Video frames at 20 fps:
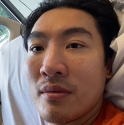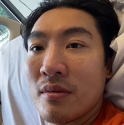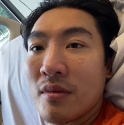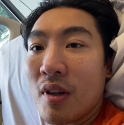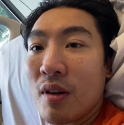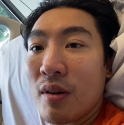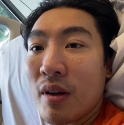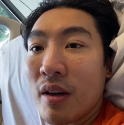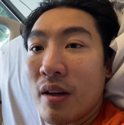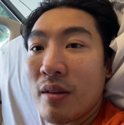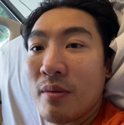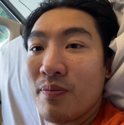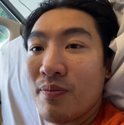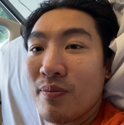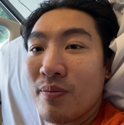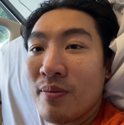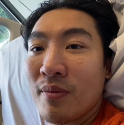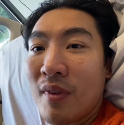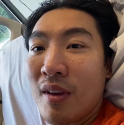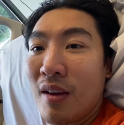okay,
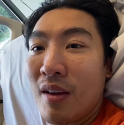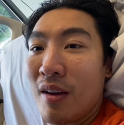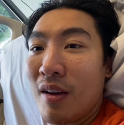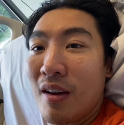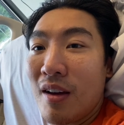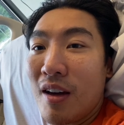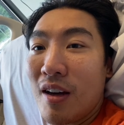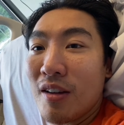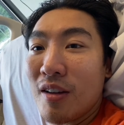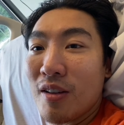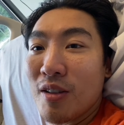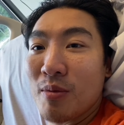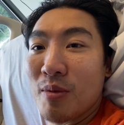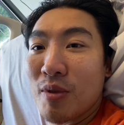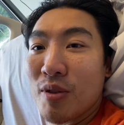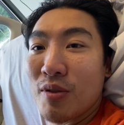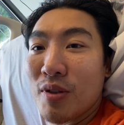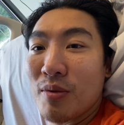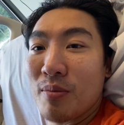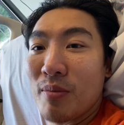I lost
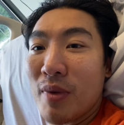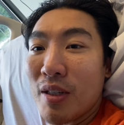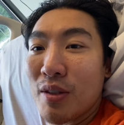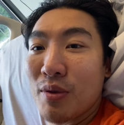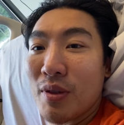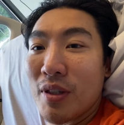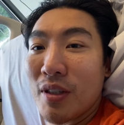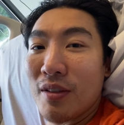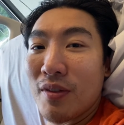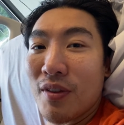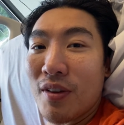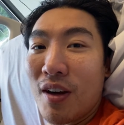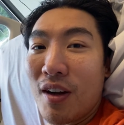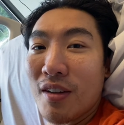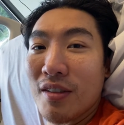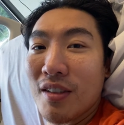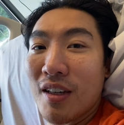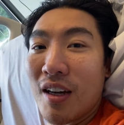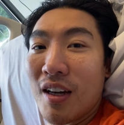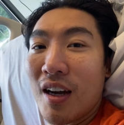my train of
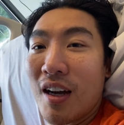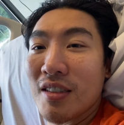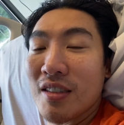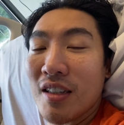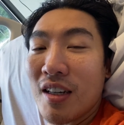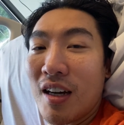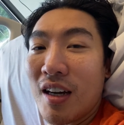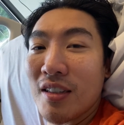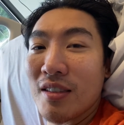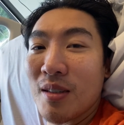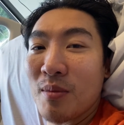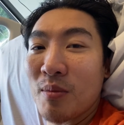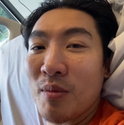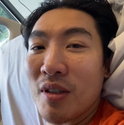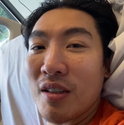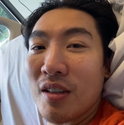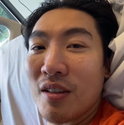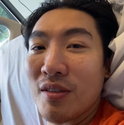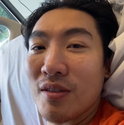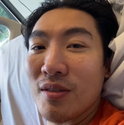thoughts. I actually had
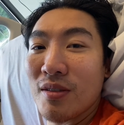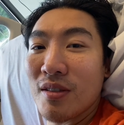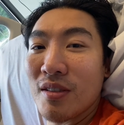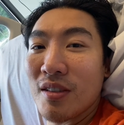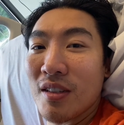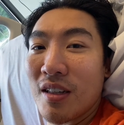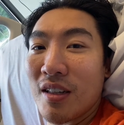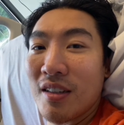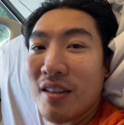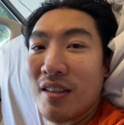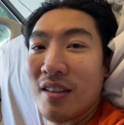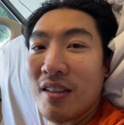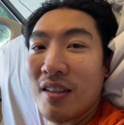something else to say.